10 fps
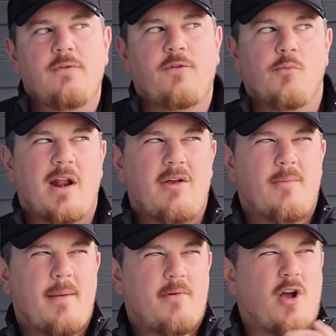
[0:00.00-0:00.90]
from what I
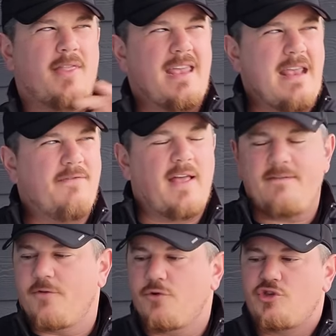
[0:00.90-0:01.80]
remember on the
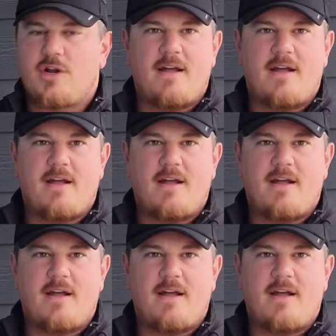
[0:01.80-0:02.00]
E-flite version